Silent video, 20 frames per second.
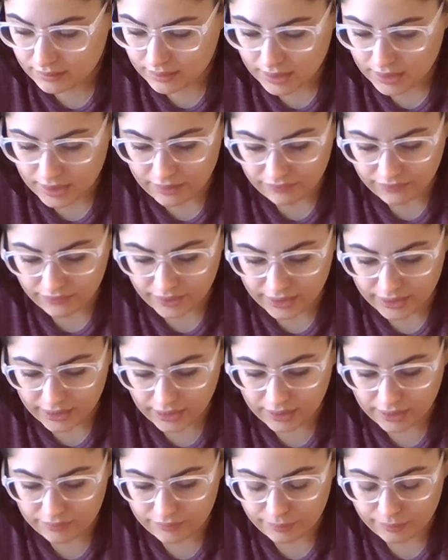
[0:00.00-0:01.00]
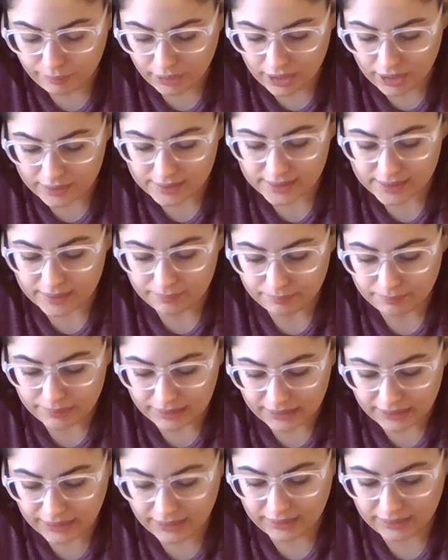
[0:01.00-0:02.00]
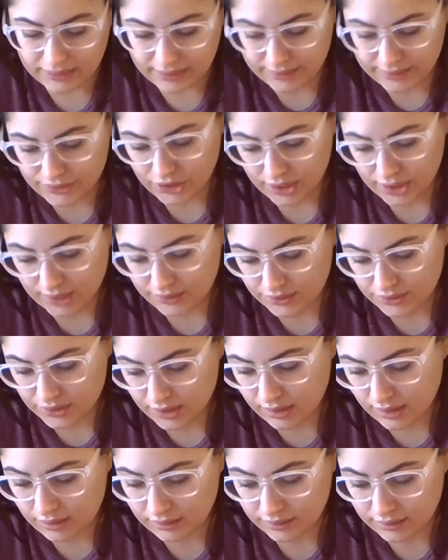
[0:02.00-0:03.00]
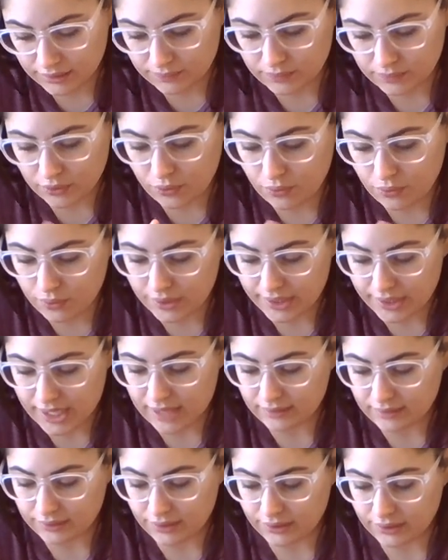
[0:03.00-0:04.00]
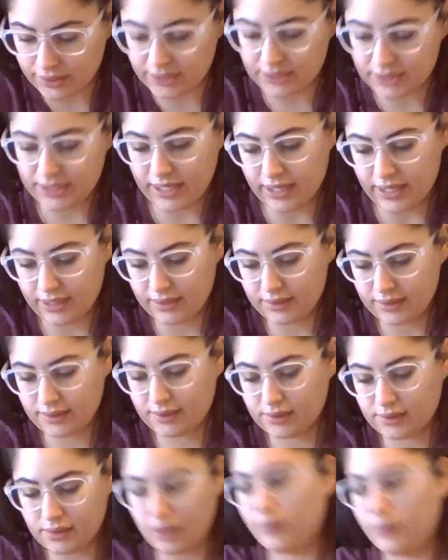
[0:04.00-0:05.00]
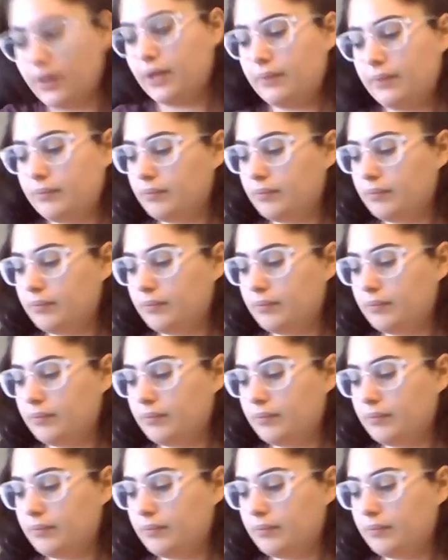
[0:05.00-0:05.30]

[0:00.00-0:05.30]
If any of the blocks completely change color, record how long it takes. Okay.